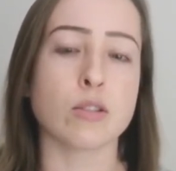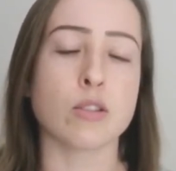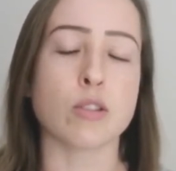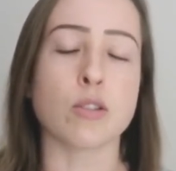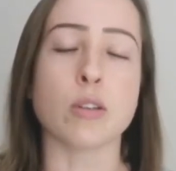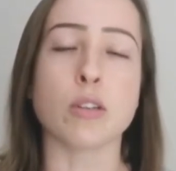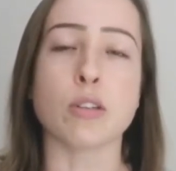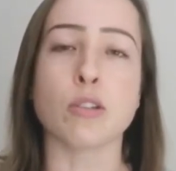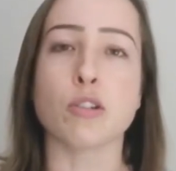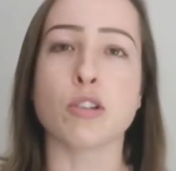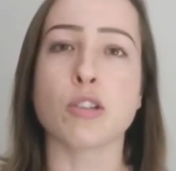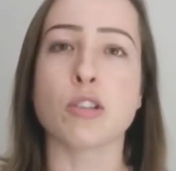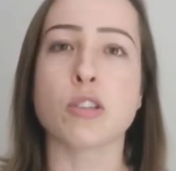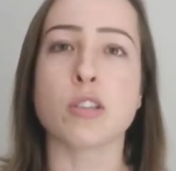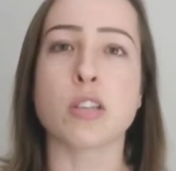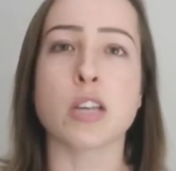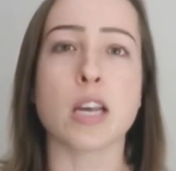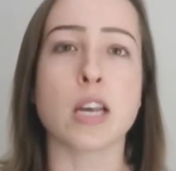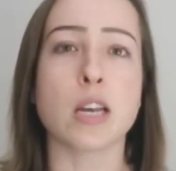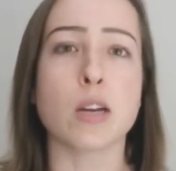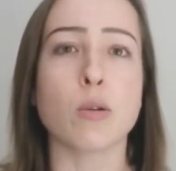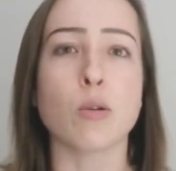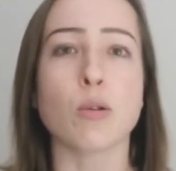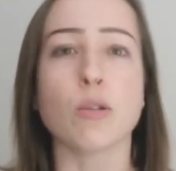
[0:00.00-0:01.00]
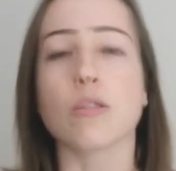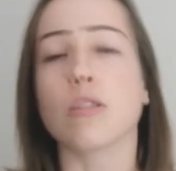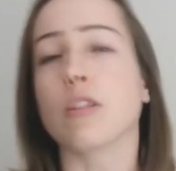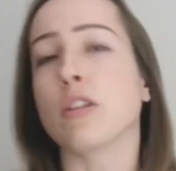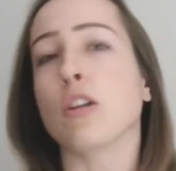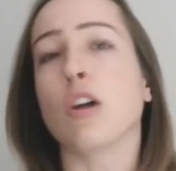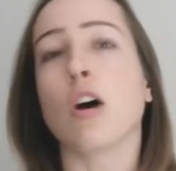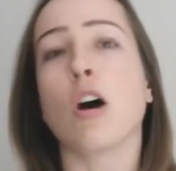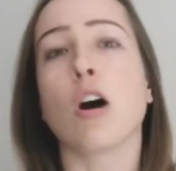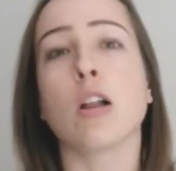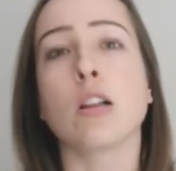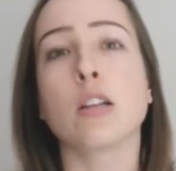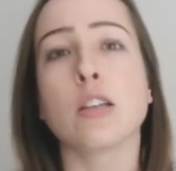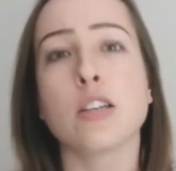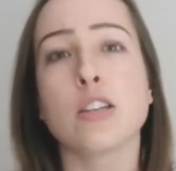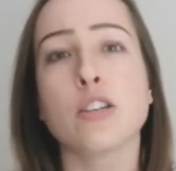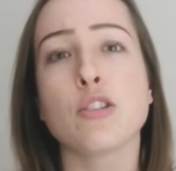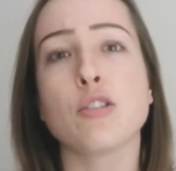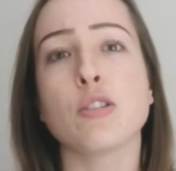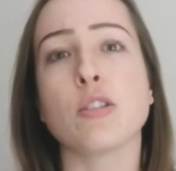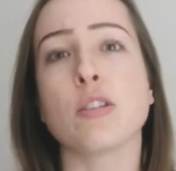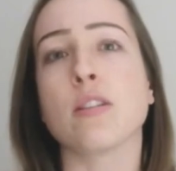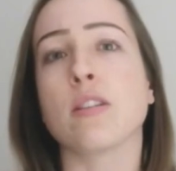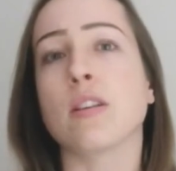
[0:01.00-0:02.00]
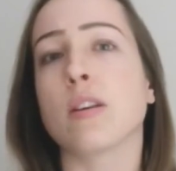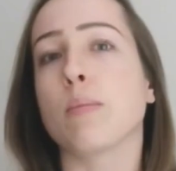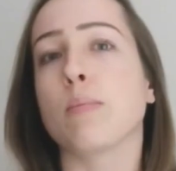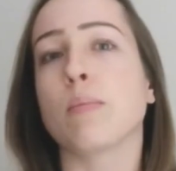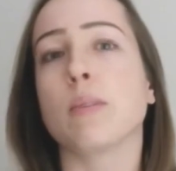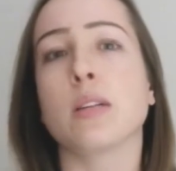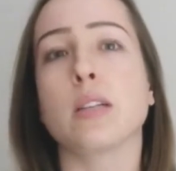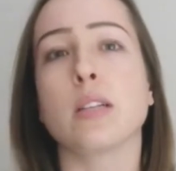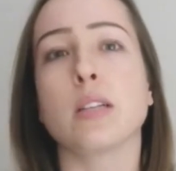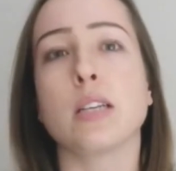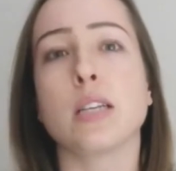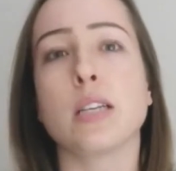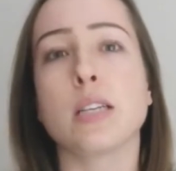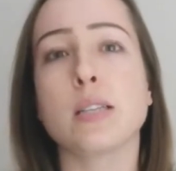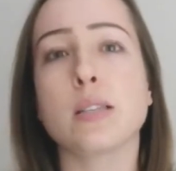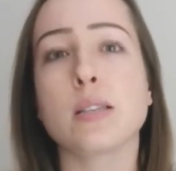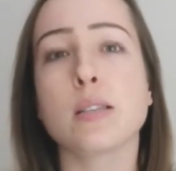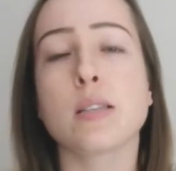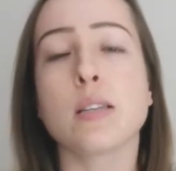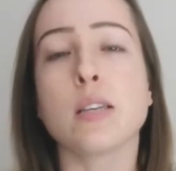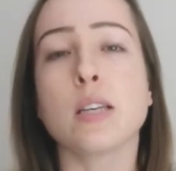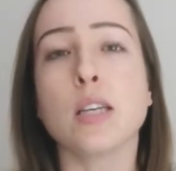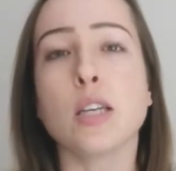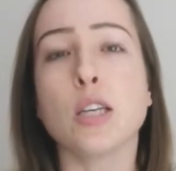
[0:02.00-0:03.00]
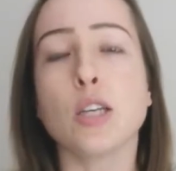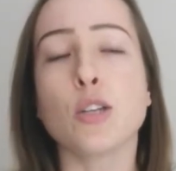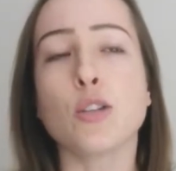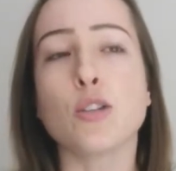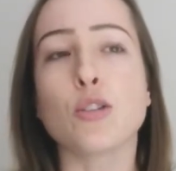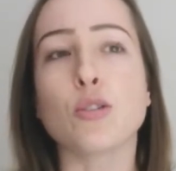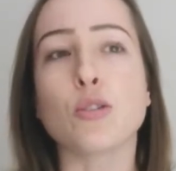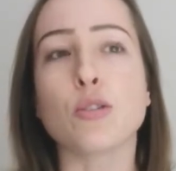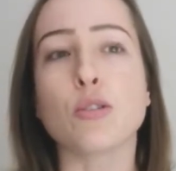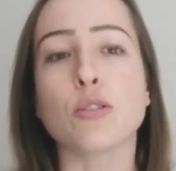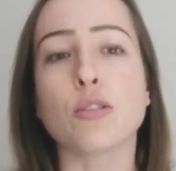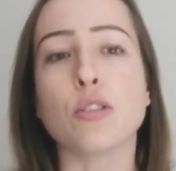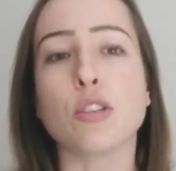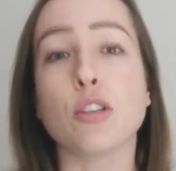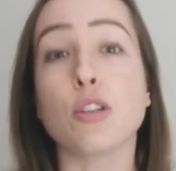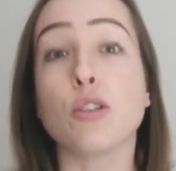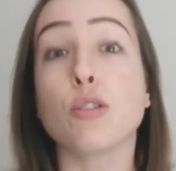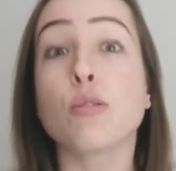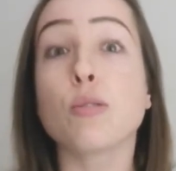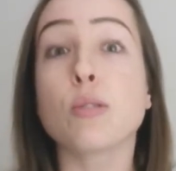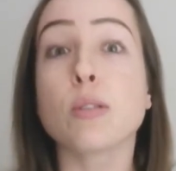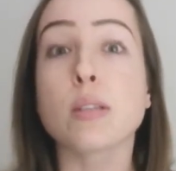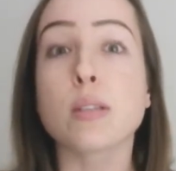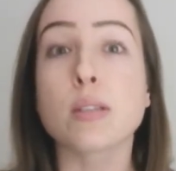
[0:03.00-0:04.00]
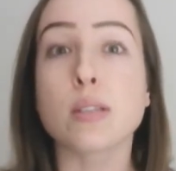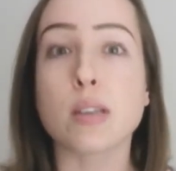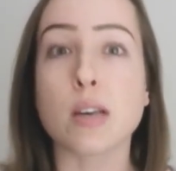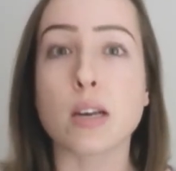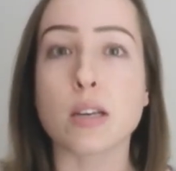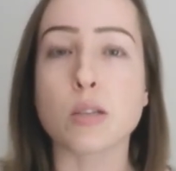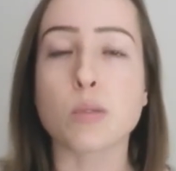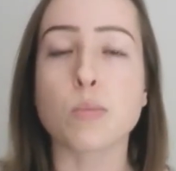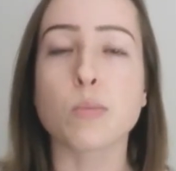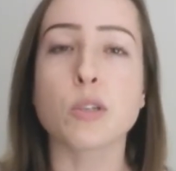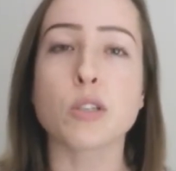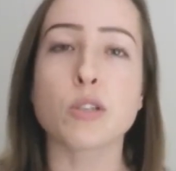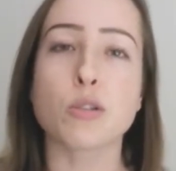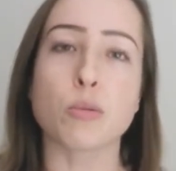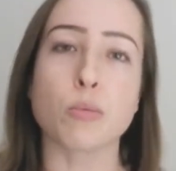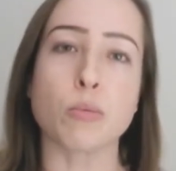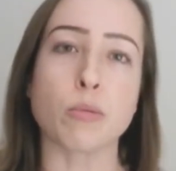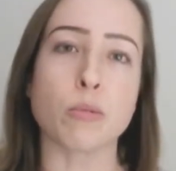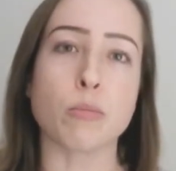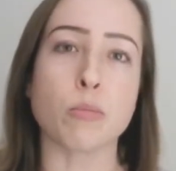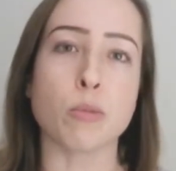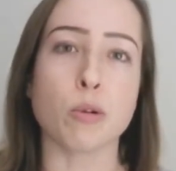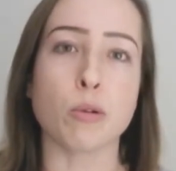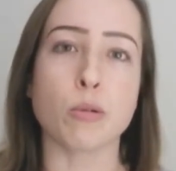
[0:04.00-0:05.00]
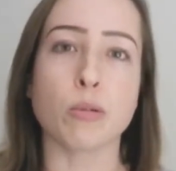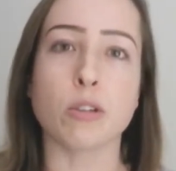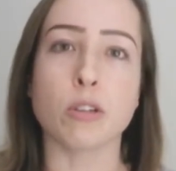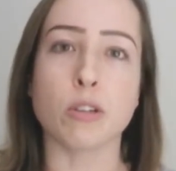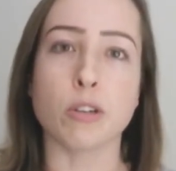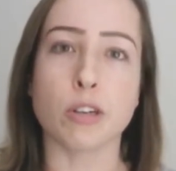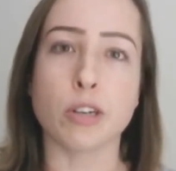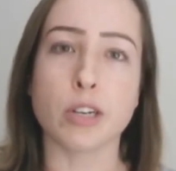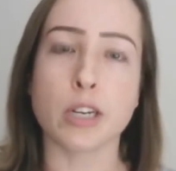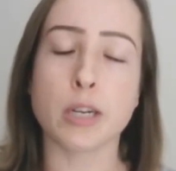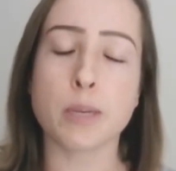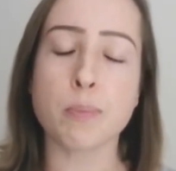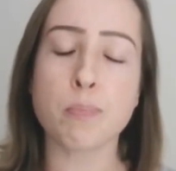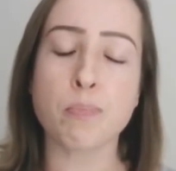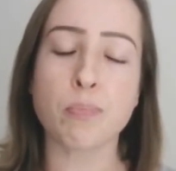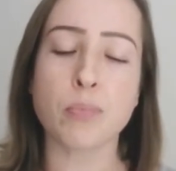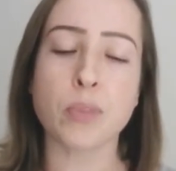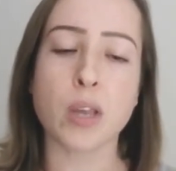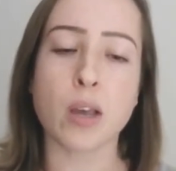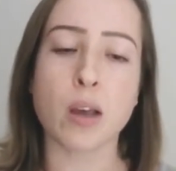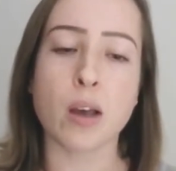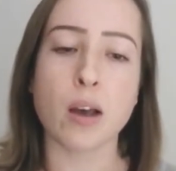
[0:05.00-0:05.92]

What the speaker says: understand, or the knowledge and the abilities to use assessment to promote learning.